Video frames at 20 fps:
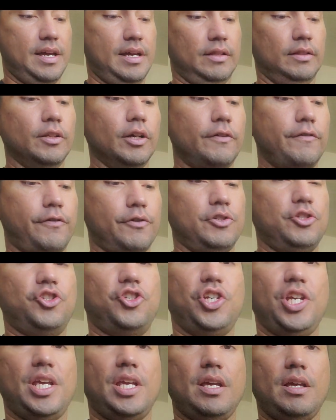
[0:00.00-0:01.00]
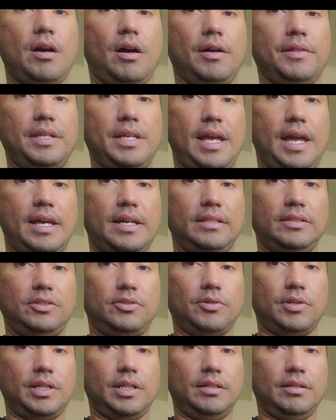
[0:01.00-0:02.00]
look for G on the A
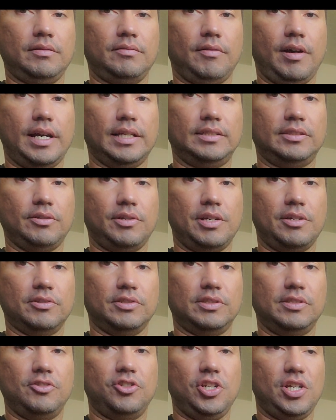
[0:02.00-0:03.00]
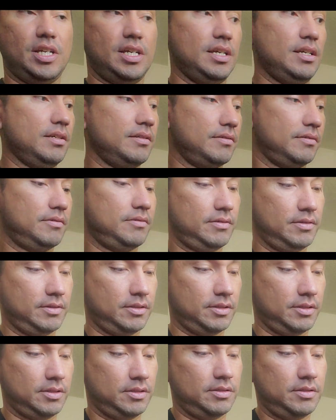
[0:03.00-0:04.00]
string, right? So here's G.
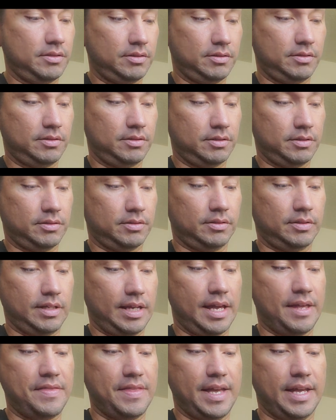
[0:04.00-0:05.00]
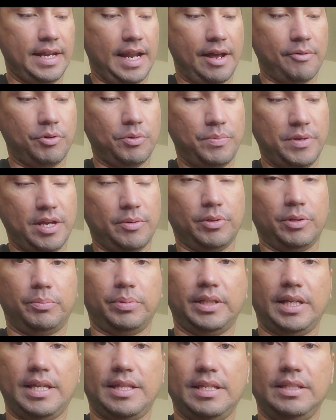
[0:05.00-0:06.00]
And then I would be able to
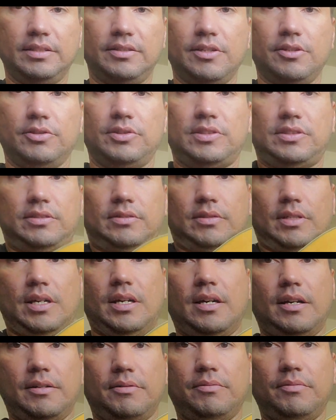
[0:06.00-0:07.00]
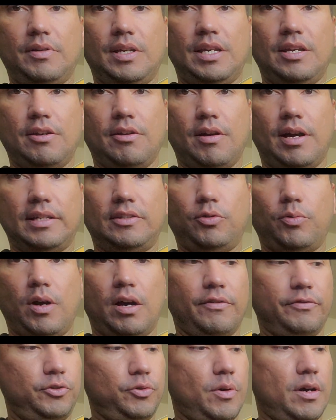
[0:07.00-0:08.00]
play these notes here at
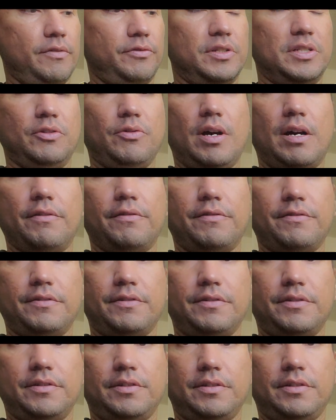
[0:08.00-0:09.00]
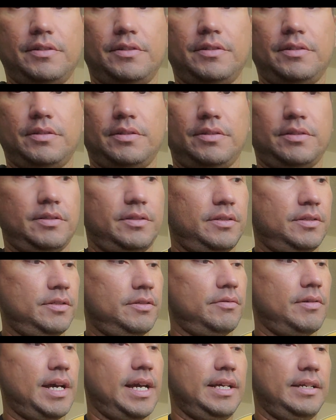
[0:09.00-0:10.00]
12, 12, and 12,
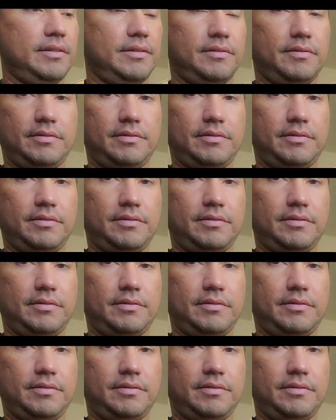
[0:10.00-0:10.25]
right?